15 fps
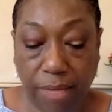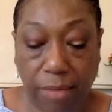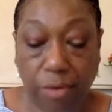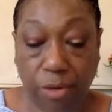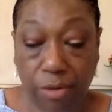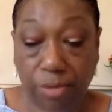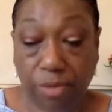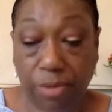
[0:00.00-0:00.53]

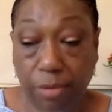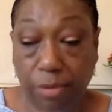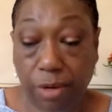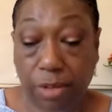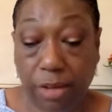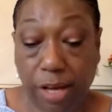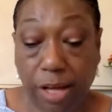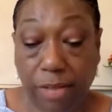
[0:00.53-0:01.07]
were
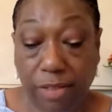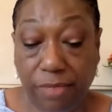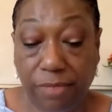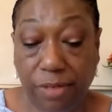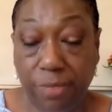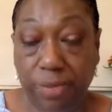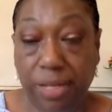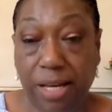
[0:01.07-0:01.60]
on the
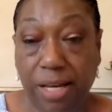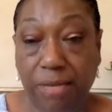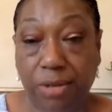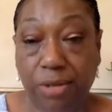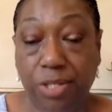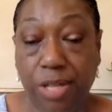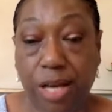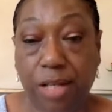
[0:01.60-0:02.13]
flip side of
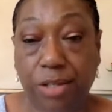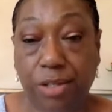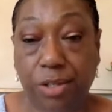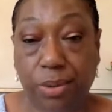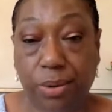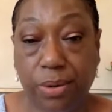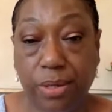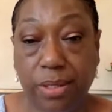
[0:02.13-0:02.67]
those stock
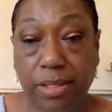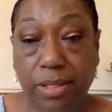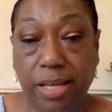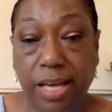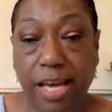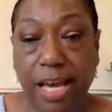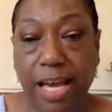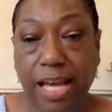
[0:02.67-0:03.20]
stories.
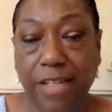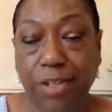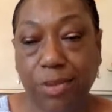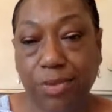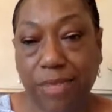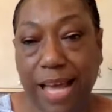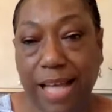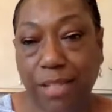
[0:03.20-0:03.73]
And so
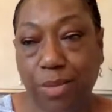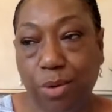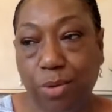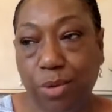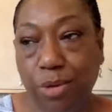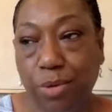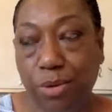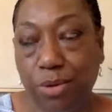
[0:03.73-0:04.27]
that's what
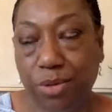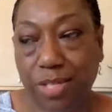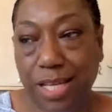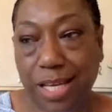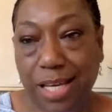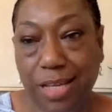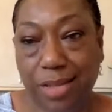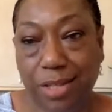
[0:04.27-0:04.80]
we were
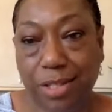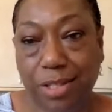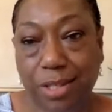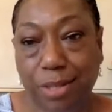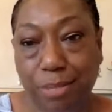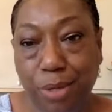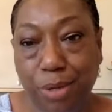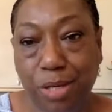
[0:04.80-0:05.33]
seeing in this
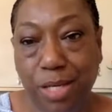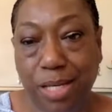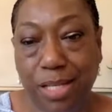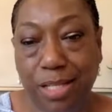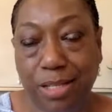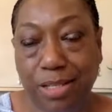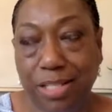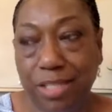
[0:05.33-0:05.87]
community,
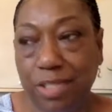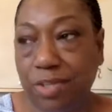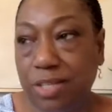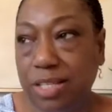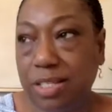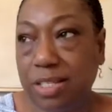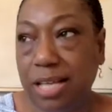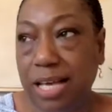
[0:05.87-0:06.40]
is
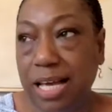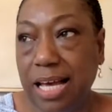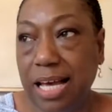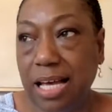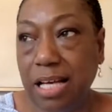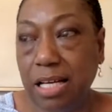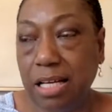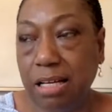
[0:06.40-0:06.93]
this
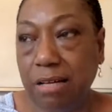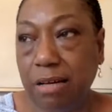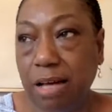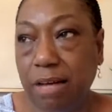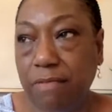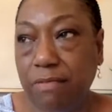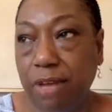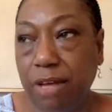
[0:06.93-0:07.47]

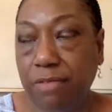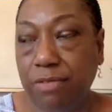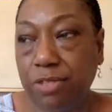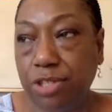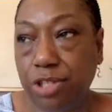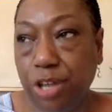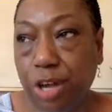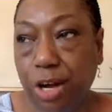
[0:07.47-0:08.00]
of
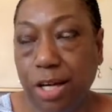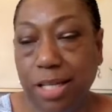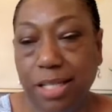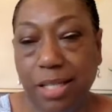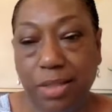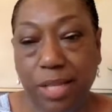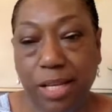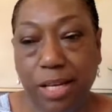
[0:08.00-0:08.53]
starting
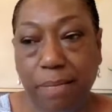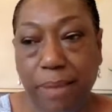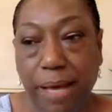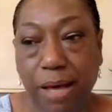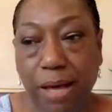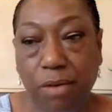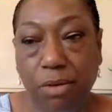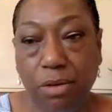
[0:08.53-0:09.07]
to think
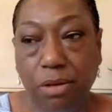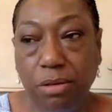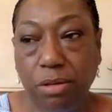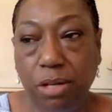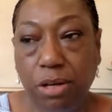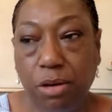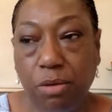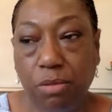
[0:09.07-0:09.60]
about,
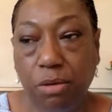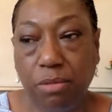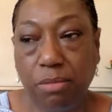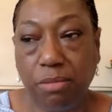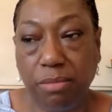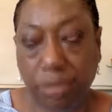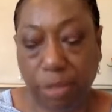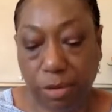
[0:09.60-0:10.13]

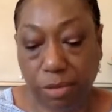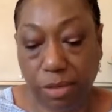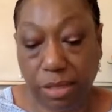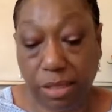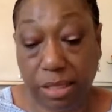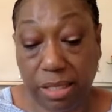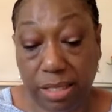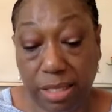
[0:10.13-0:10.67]
they're the
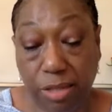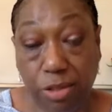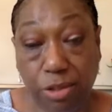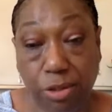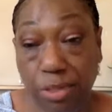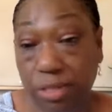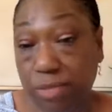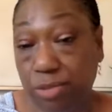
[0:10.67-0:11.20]
concealed
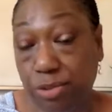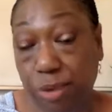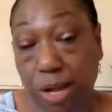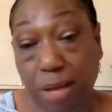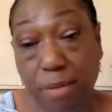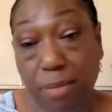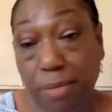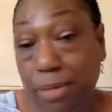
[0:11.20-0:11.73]
stories of
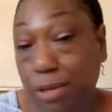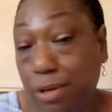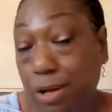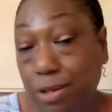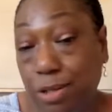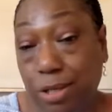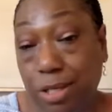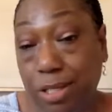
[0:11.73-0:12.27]
trauma, but they're
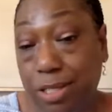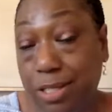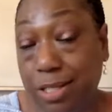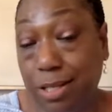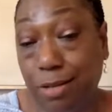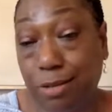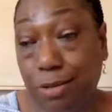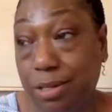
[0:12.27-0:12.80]
also
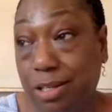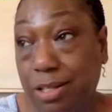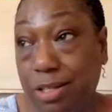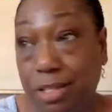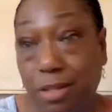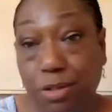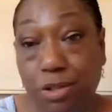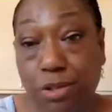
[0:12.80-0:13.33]

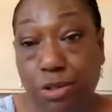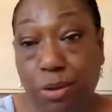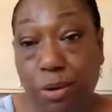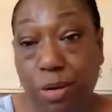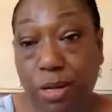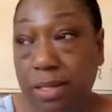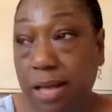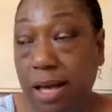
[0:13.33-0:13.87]
concealed
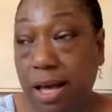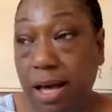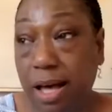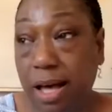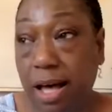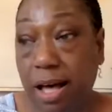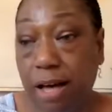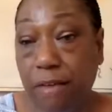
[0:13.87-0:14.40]
stories
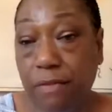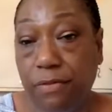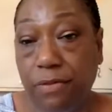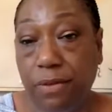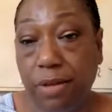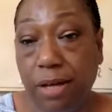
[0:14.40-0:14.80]
of